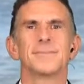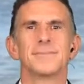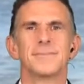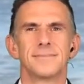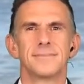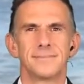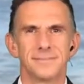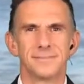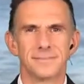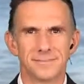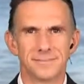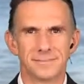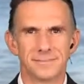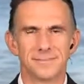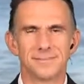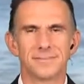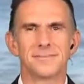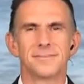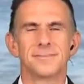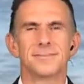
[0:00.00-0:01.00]

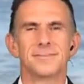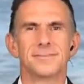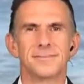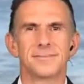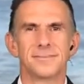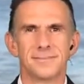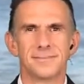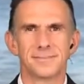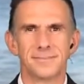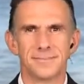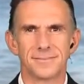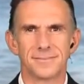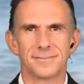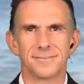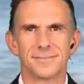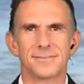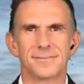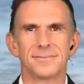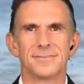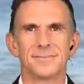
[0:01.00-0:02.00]

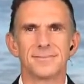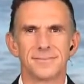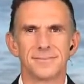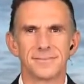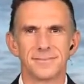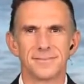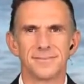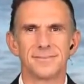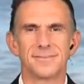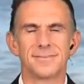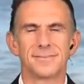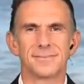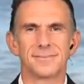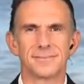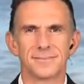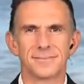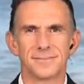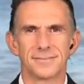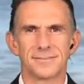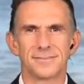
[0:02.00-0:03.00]

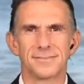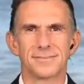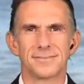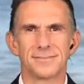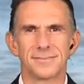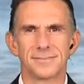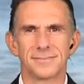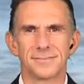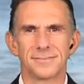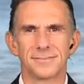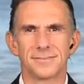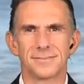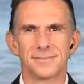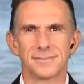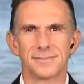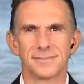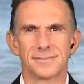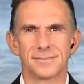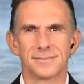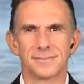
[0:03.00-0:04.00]

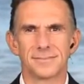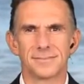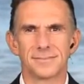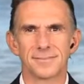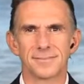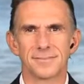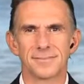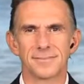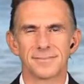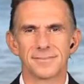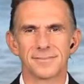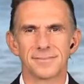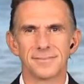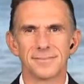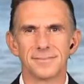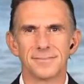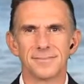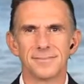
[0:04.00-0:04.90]
[no speech]